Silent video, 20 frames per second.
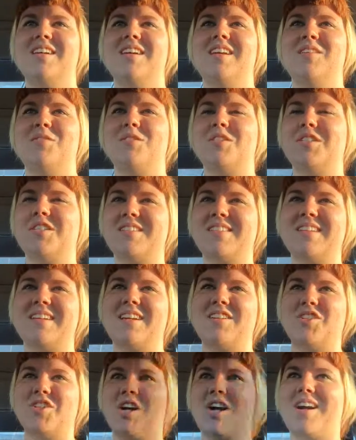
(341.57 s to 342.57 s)
it was just
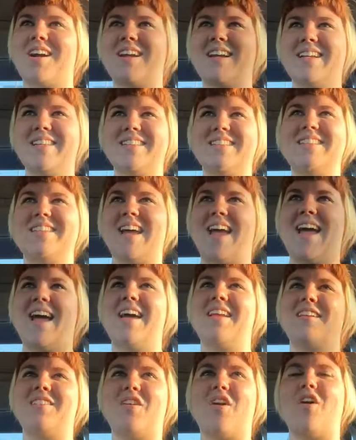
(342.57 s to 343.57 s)
like dark and
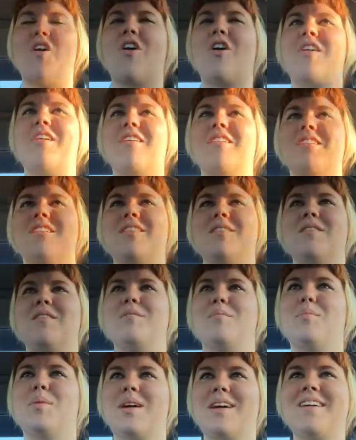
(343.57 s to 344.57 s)
sad and hard
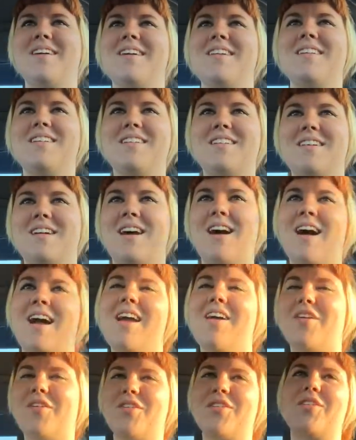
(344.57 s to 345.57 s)
but
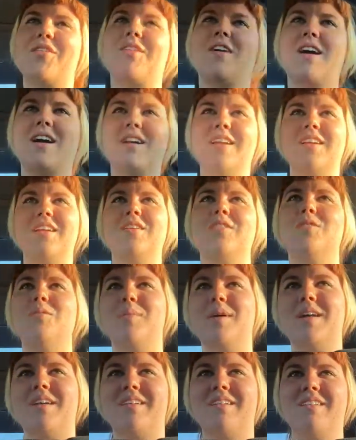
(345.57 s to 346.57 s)
i also kind of knew
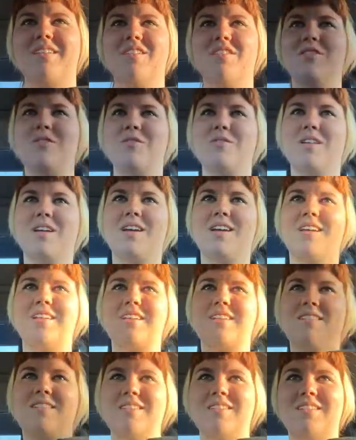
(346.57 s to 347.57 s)
better too like
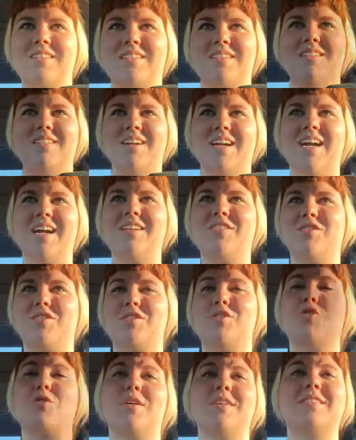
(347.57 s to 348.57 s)
i
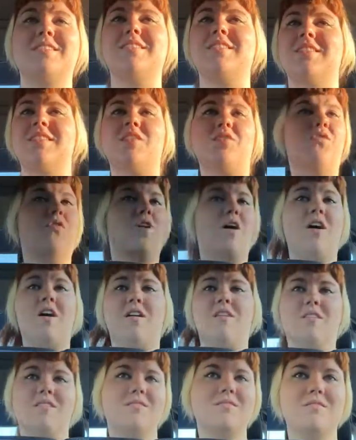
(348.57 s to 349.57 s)
just trusted the
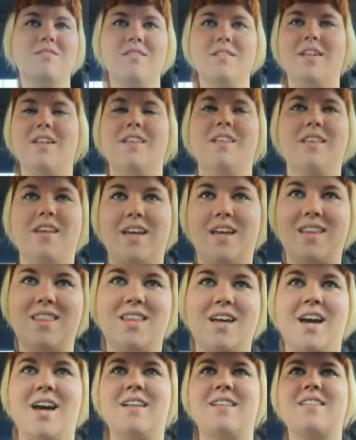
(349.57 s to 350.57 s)
fall and like
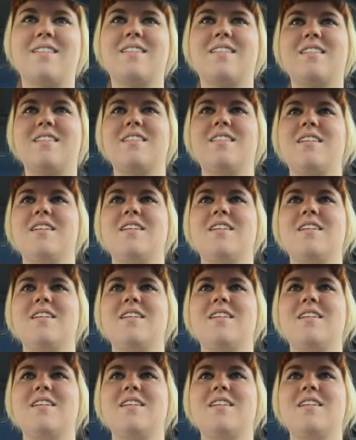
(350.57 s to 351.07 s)
that's